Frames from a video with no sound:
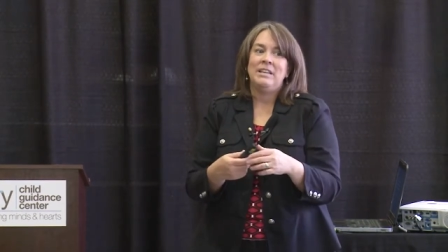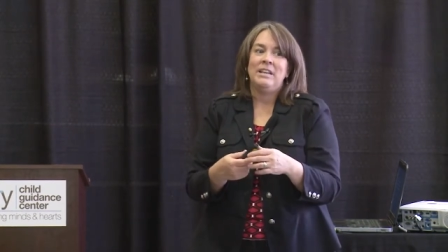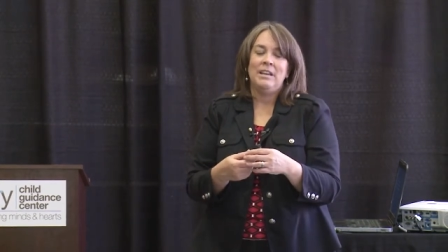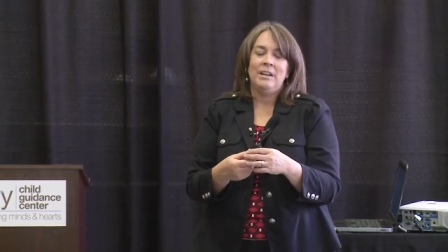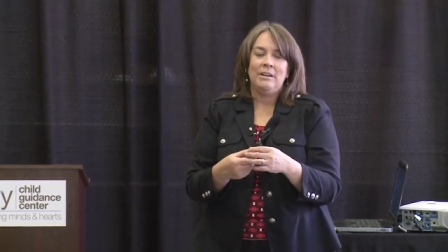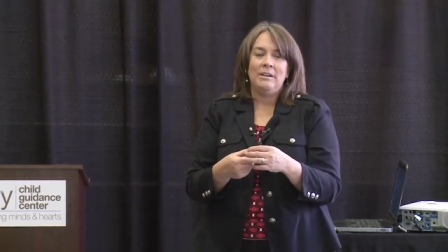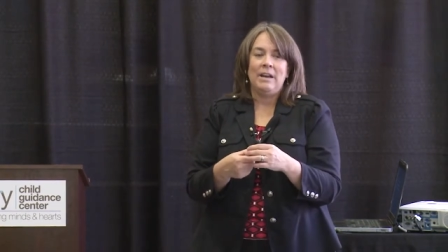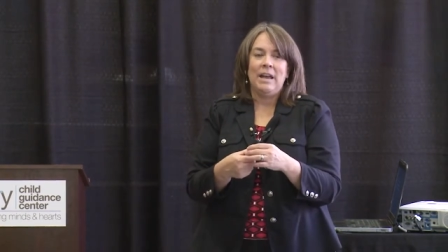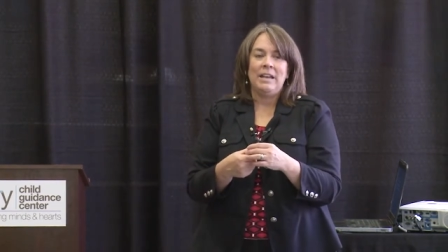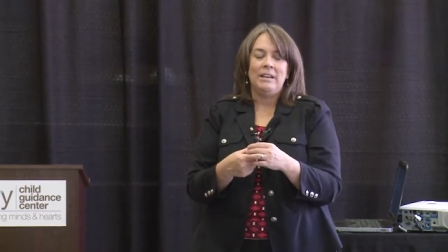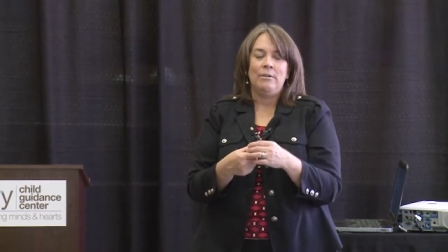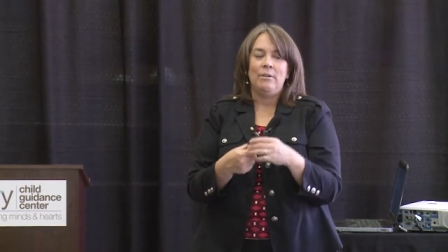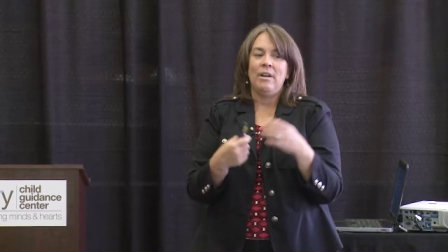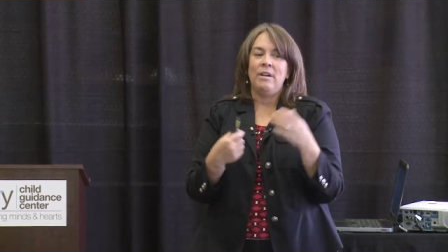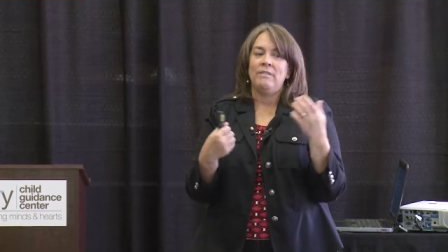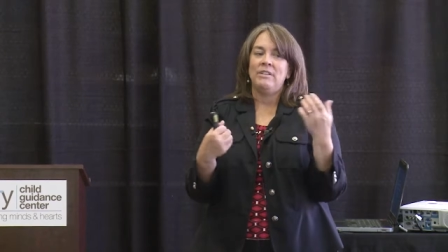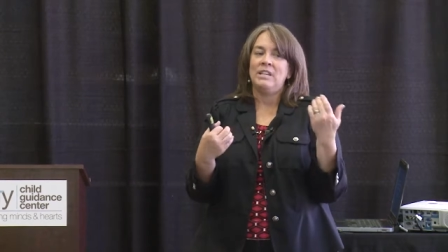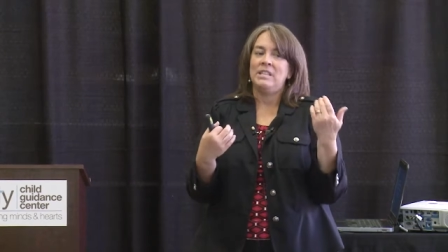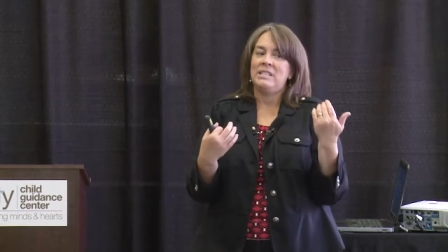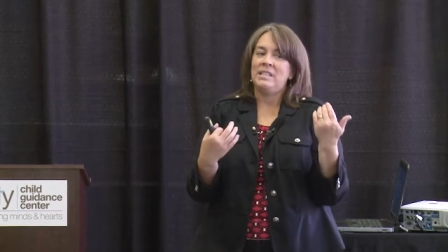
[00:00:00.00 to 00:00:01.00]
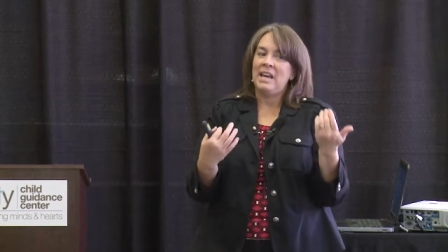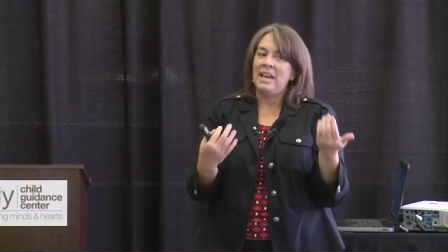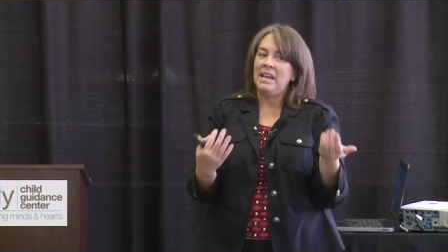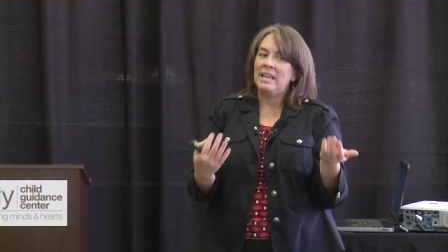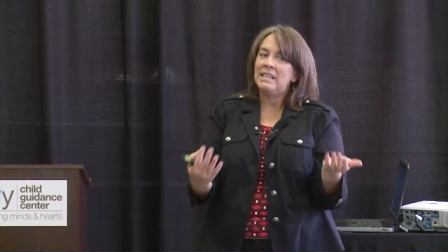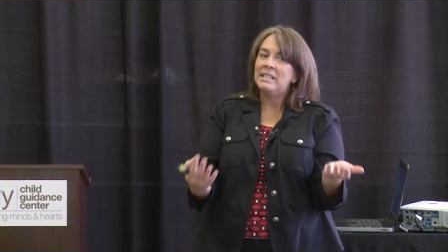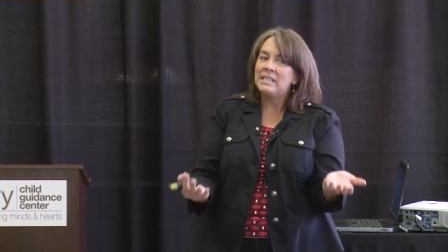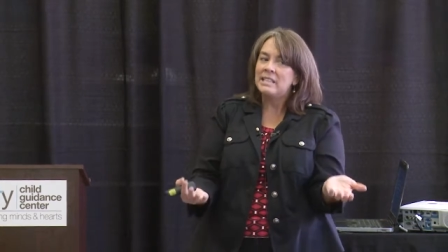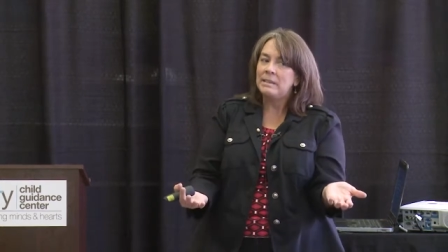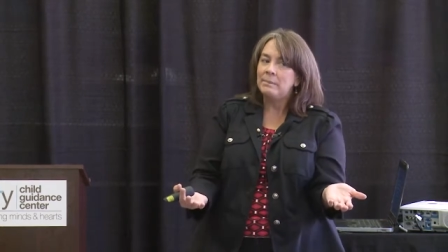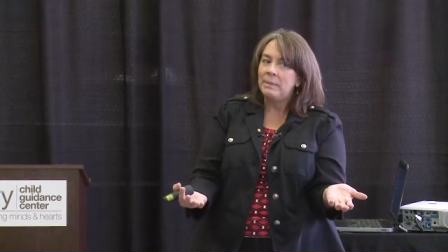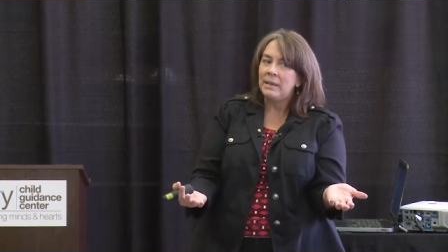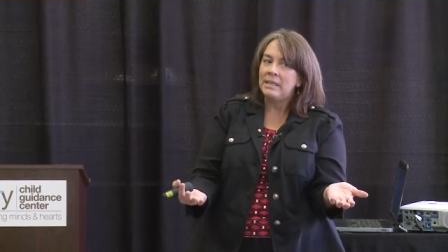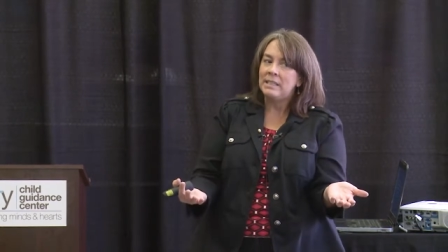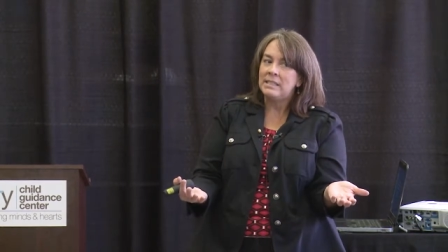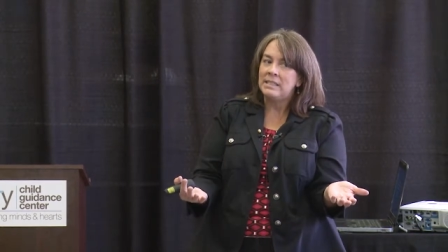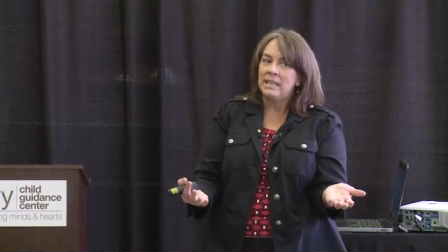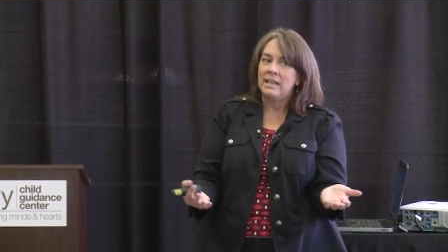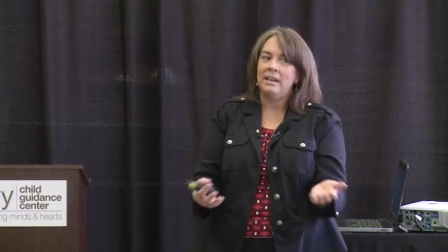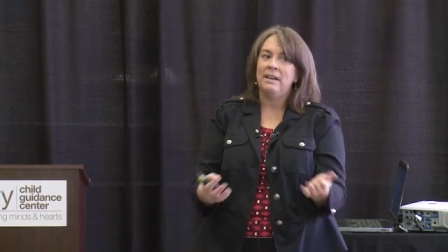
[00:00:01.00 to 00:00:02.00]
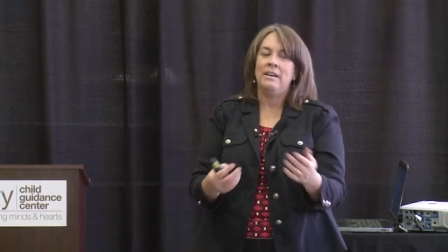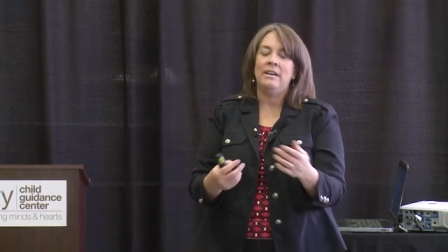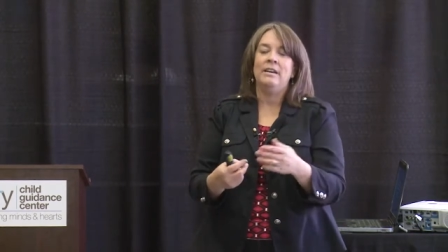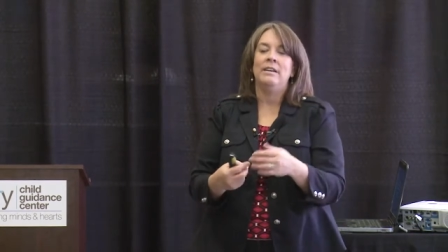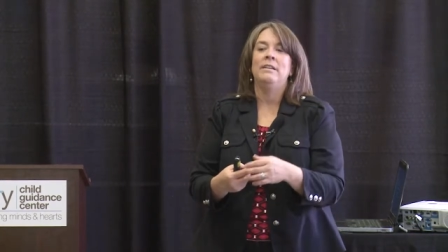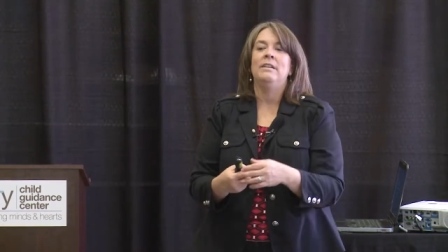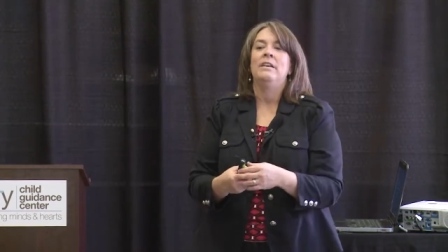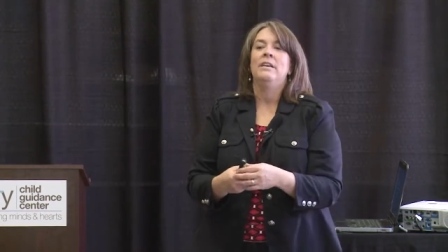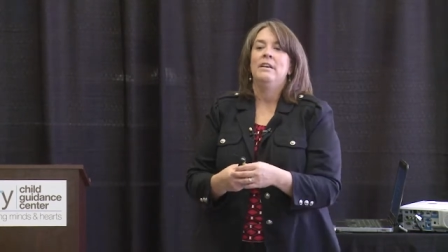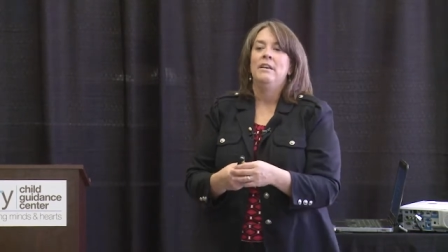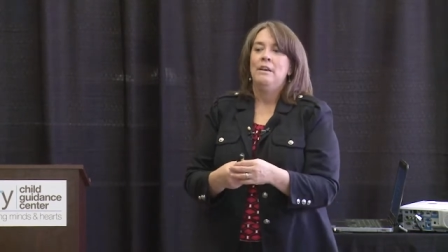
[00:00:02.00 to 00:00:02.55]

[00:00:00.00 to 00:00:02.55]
You know, I don't have any science to base that on,